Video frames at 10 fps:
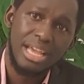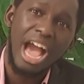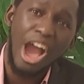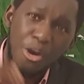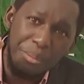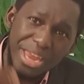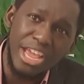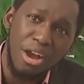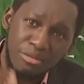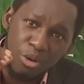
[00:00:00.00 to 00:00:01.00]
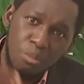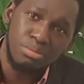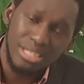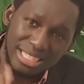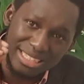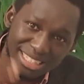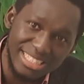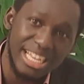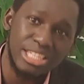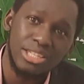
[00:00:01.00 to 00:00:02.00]
How many of our brothers and
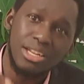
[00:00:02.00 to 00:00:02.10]
sisters